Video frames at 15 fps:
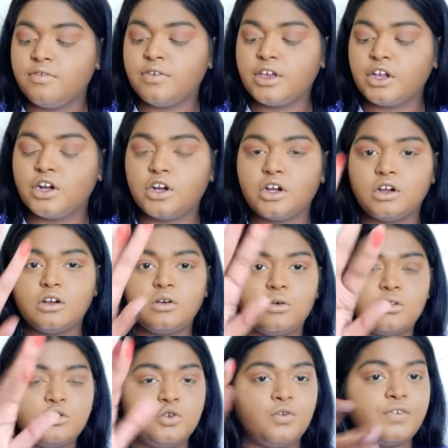finger
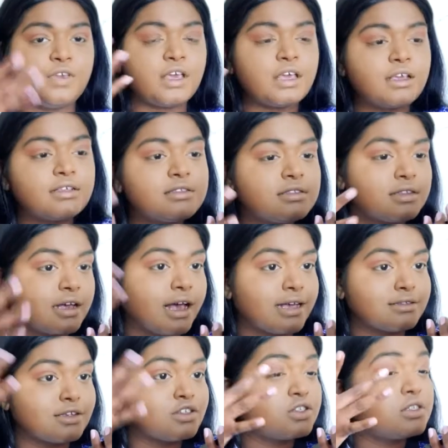or two fingers,
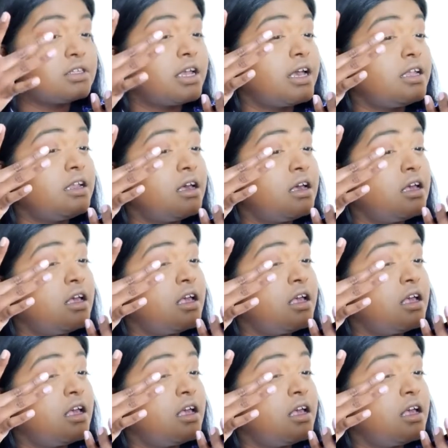as I just did.